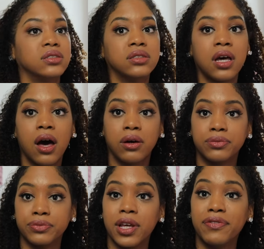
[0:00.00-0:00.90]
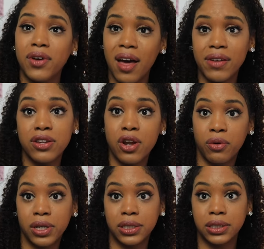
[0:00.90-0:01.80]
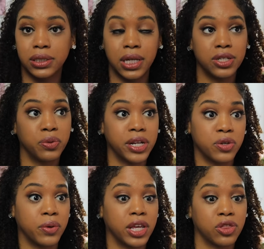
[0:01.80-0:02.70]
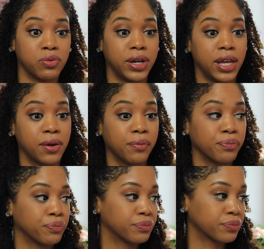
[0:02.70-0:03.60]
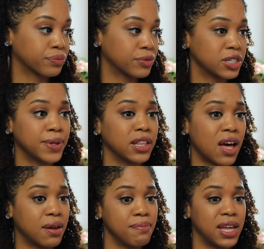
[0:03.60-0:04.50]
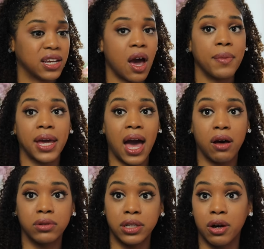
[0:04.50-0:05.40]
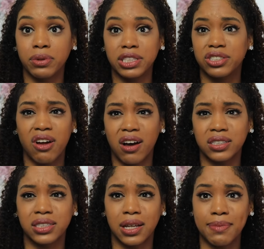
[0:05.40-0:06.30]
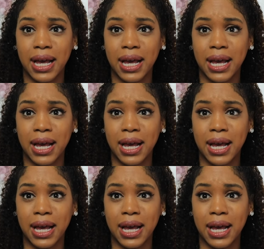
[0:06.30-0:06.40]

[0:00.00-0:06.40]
So, if you haven't noticed, in 2023, there's been a lot of men coming out, you know, with this toxic